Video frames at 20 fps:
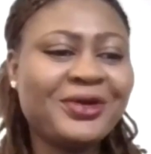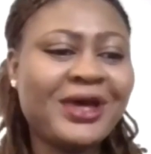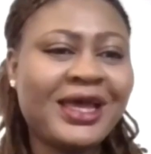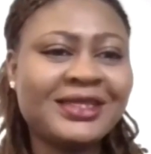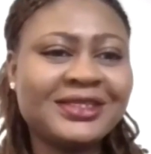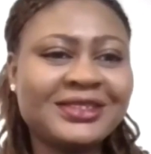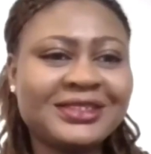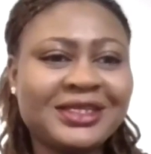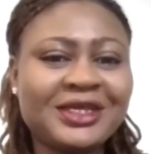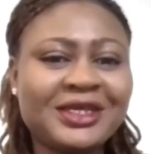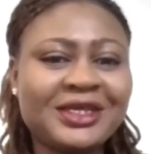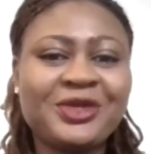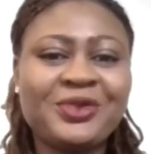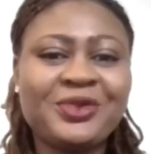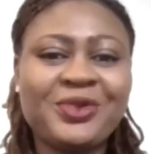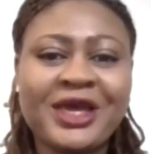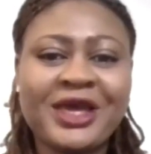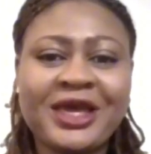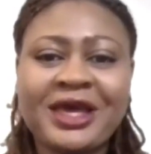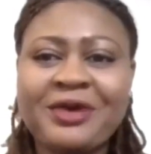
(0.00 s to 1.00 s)
Isaac.
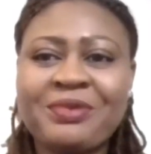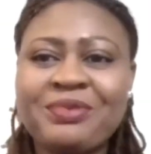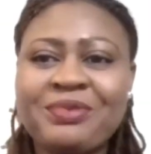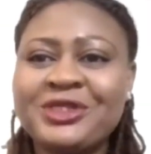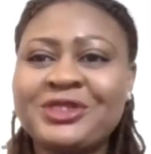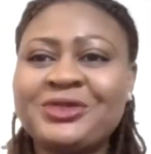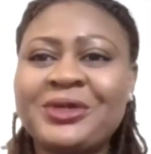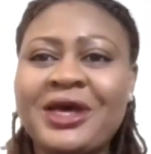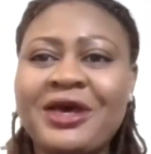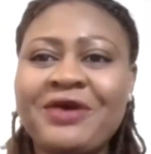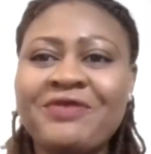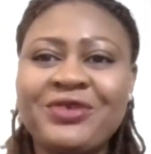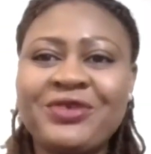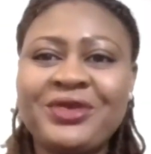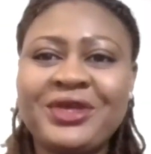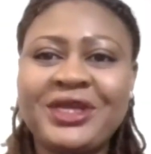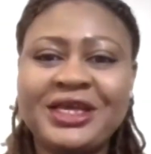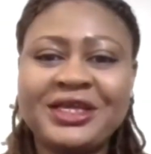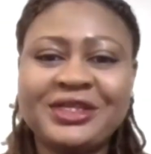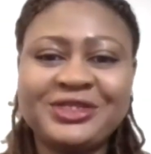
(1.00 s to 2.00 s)
We are happy to have
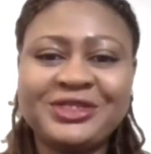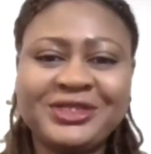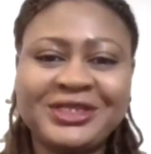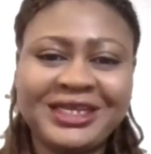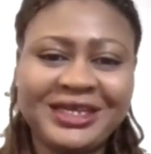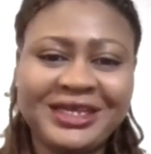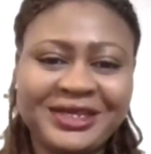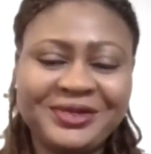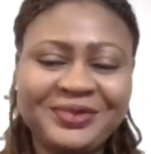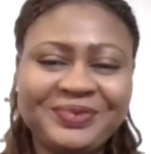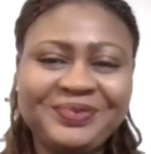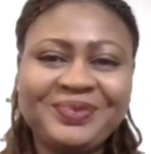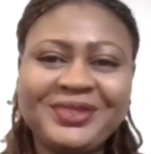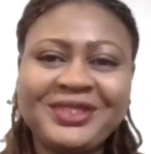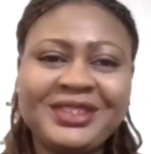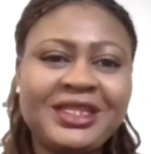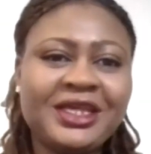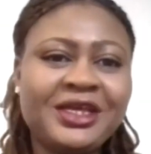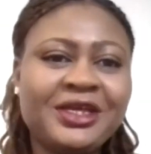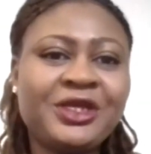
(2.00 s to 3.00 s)
you here today.
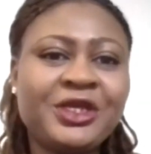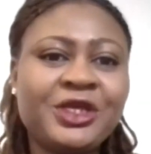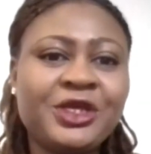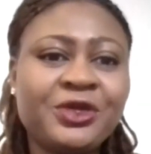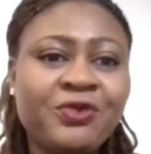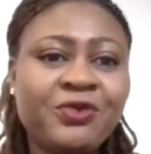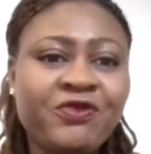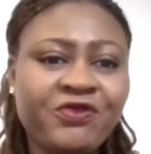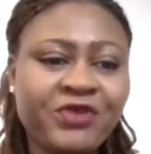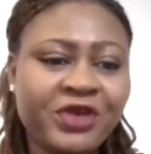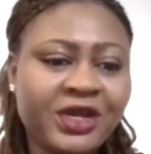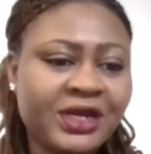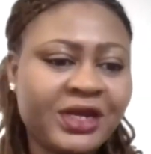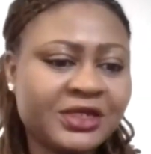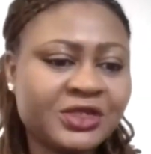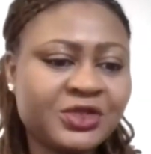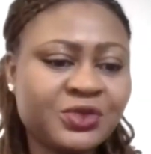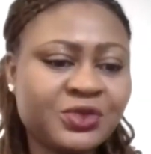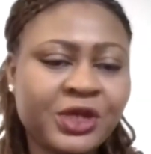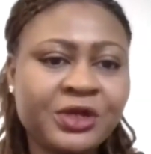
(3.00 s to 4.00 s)
Thank you, Fred,
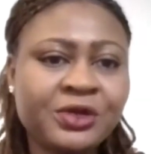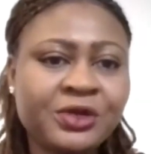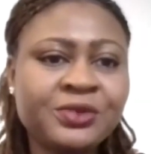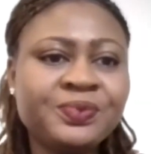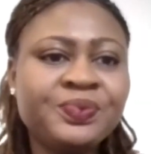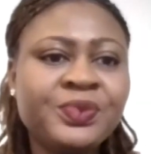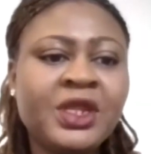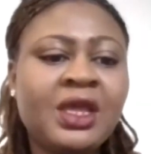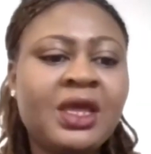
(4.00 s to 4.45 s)
as well.